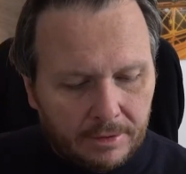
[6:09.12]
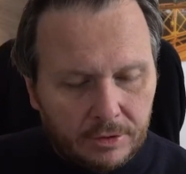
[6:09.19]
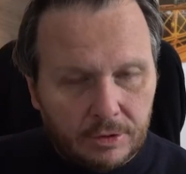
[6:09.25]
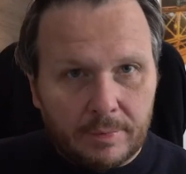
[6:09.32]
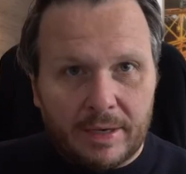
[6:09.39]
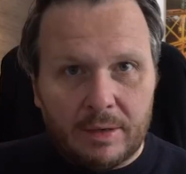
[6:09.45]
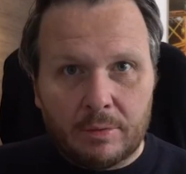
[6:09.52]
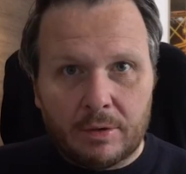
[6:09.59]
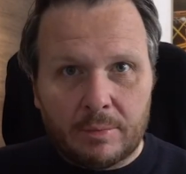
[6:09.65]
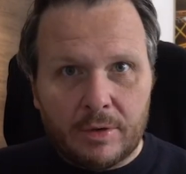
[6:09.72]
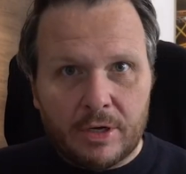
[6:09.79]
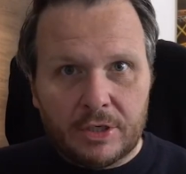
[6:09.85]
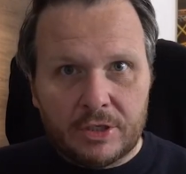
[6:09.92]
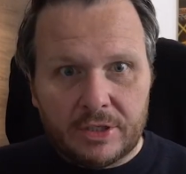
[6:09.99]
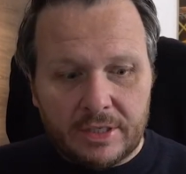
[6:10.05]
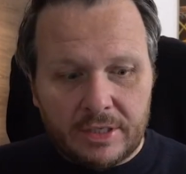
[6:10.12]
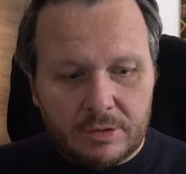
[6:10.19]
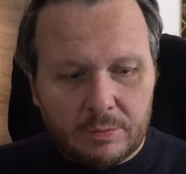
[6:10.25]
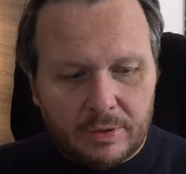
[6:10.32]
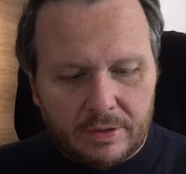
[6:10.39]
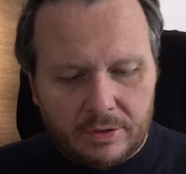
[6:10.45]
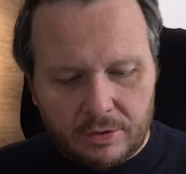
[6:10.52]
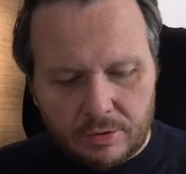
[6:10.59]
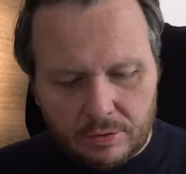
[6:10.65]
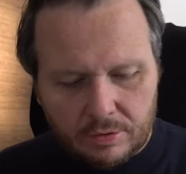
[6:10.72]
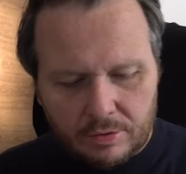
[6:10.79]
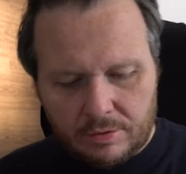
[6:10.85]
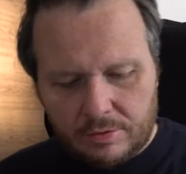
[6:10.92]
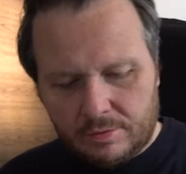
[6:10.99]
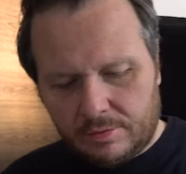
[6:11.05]
you may want to merge these with
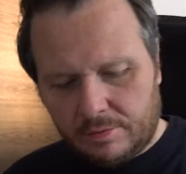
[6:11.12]
your...